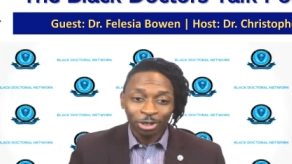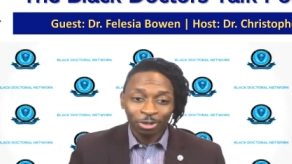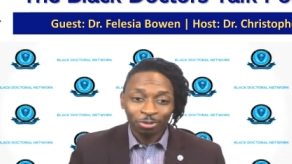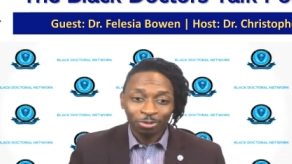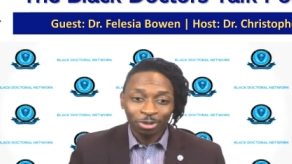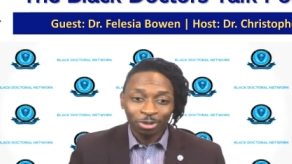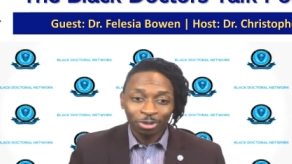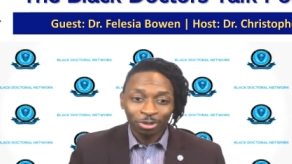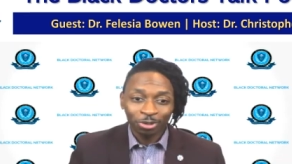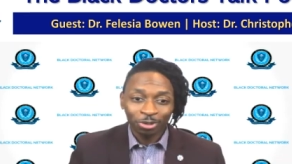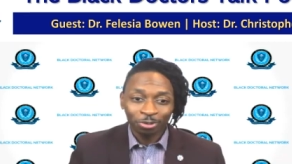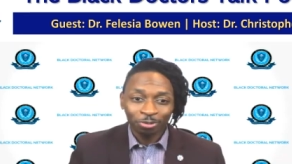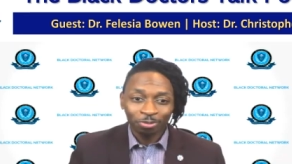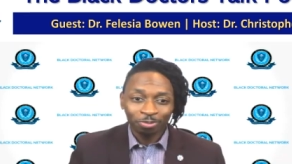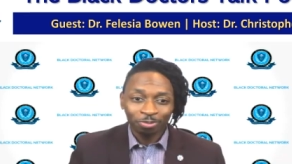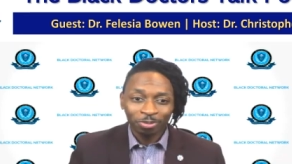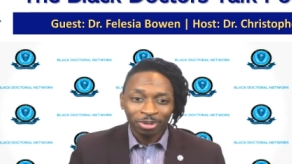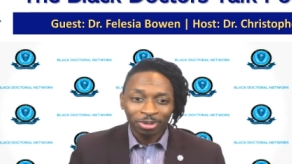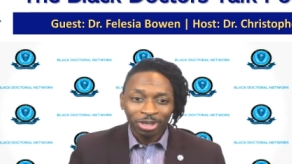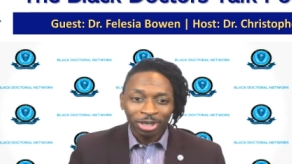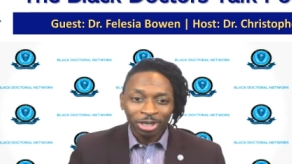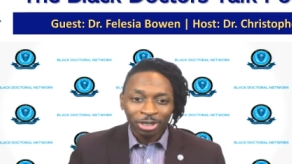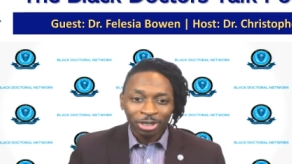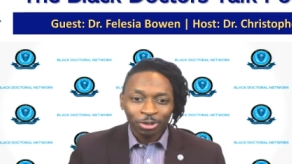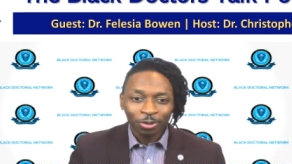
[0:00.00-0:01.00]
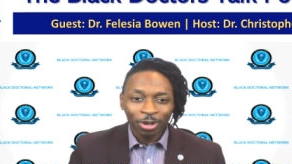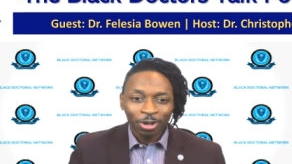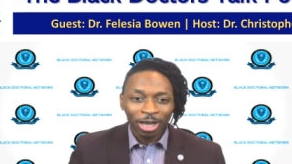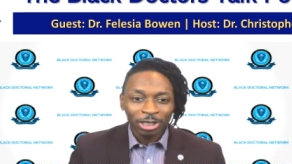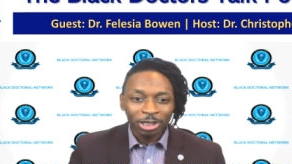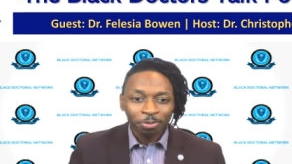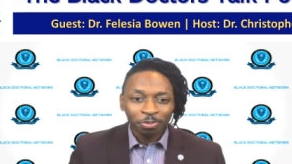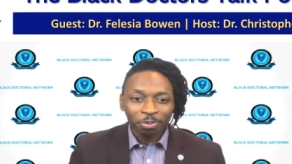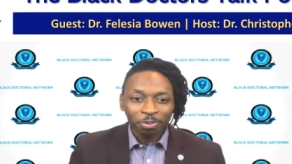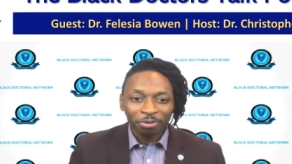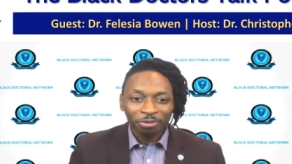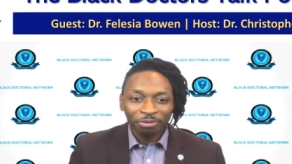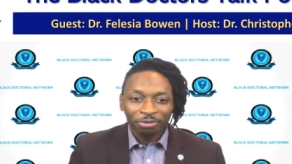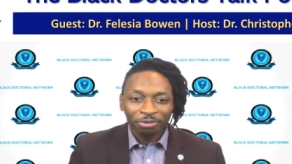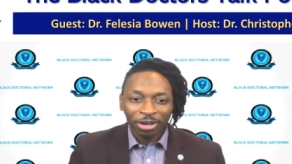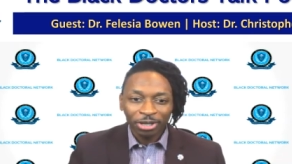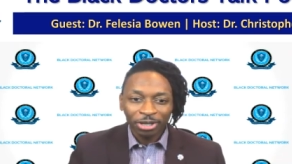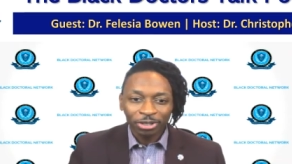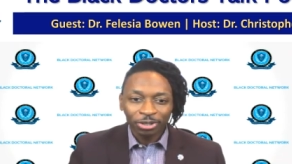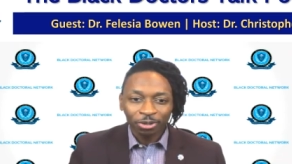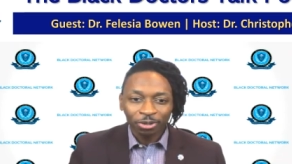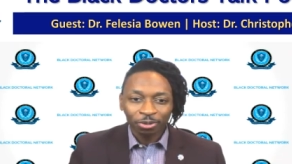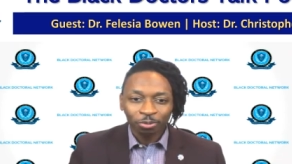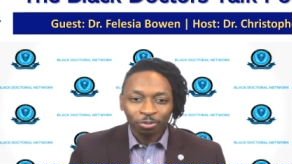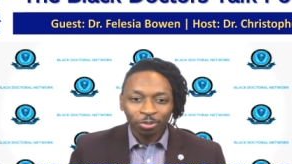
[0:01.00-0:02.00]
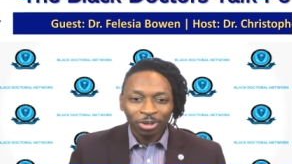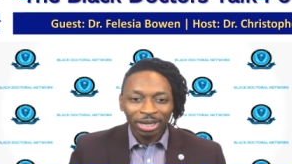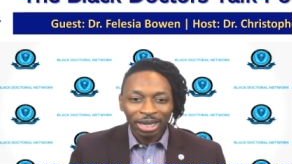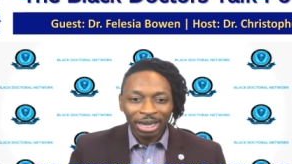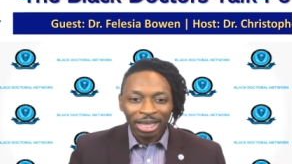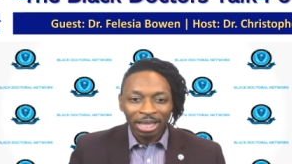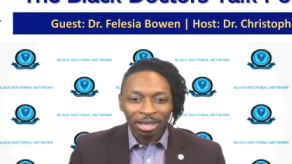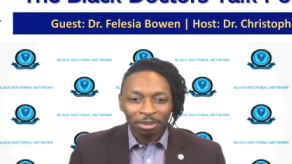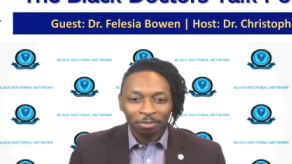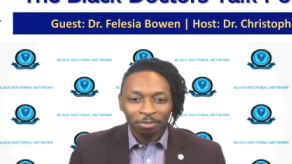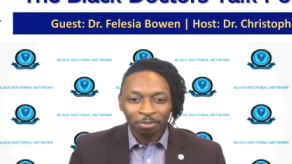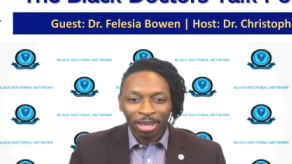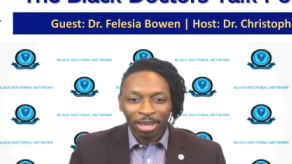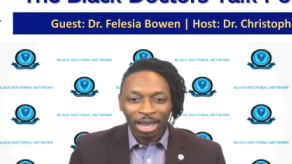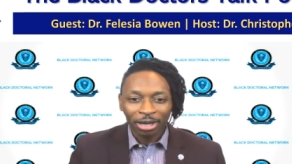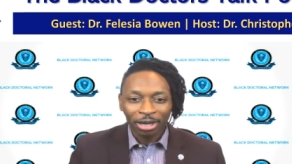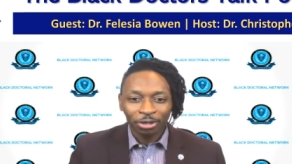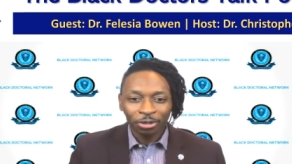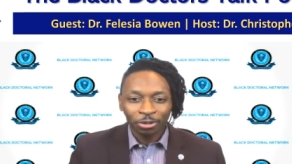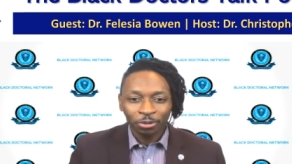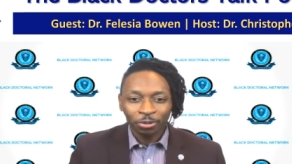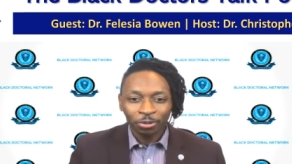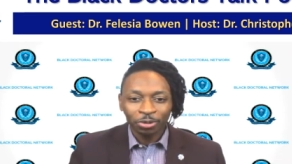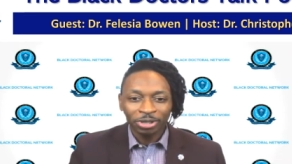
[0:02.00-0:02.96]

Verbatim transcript: you do. So as a professor, what impact do you